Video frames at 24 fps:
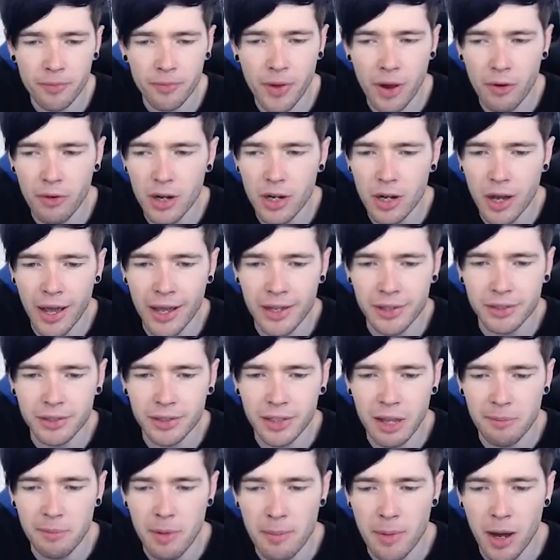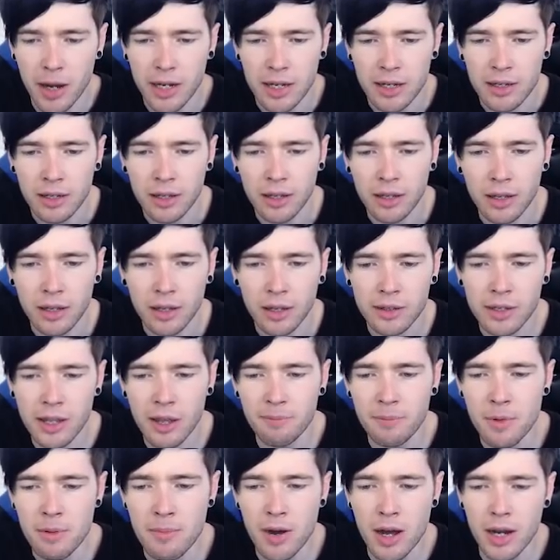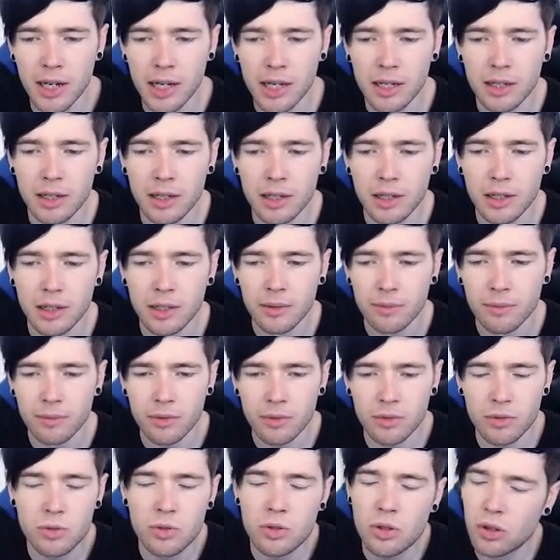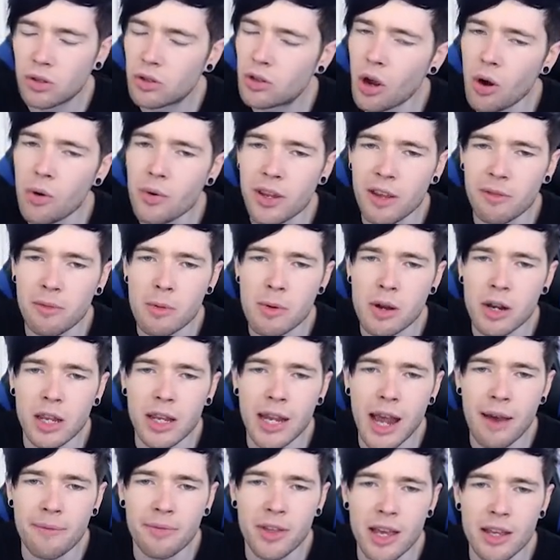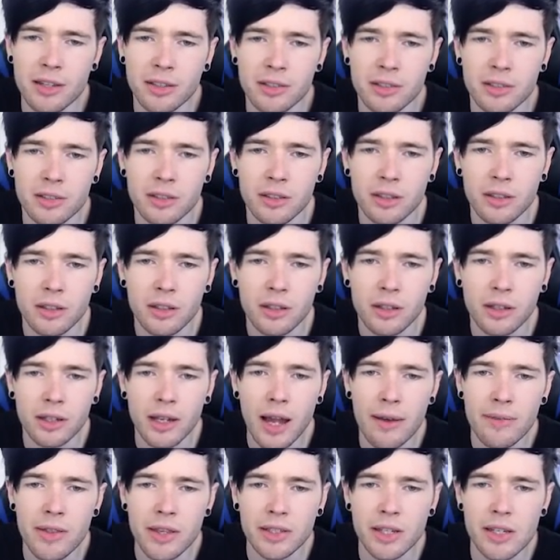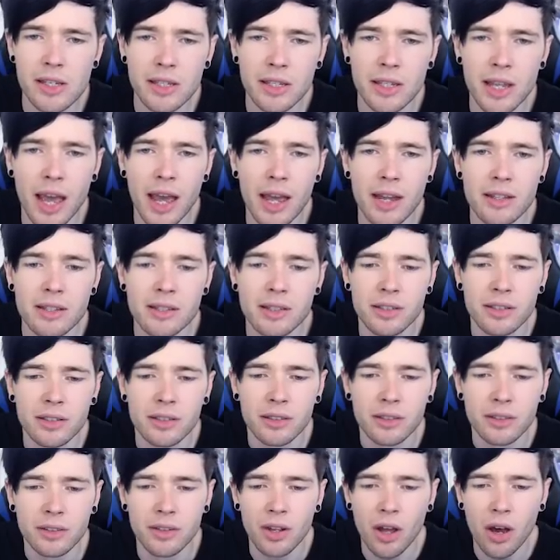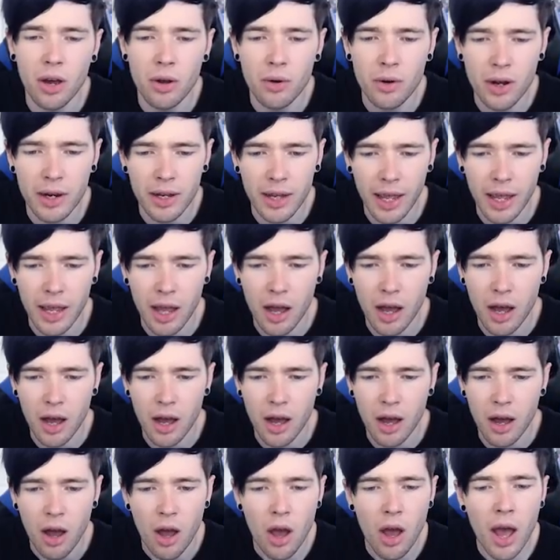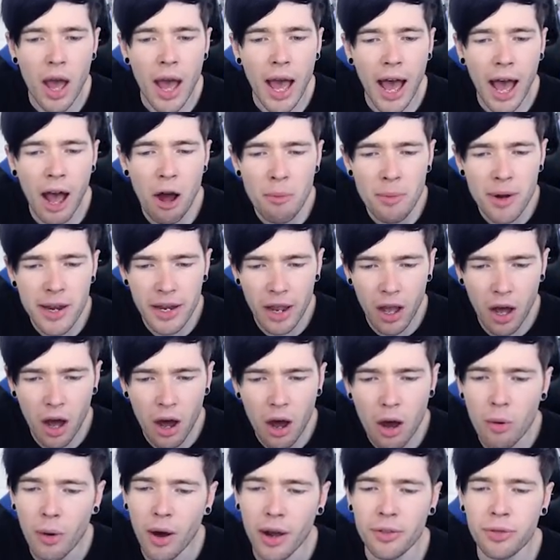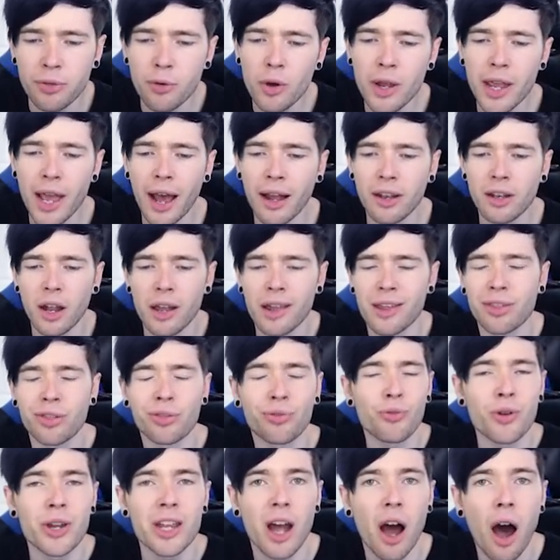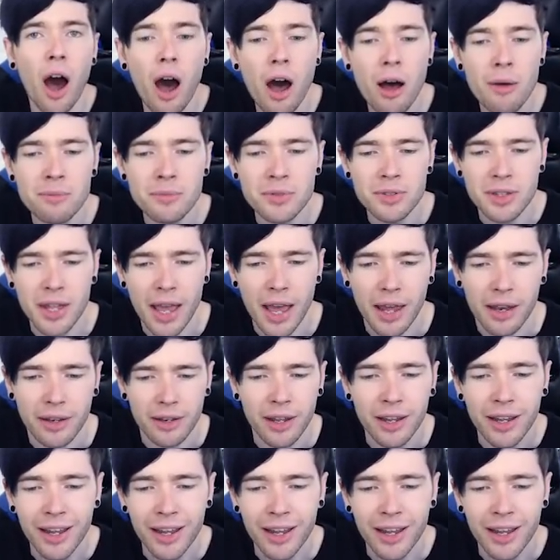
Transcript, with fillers: Very nice. Give me money. Give me money. Don't give me money. Can I have this? Can I have this instead? No? Okay, uh... How many? Oh, I thought he had like three arms then.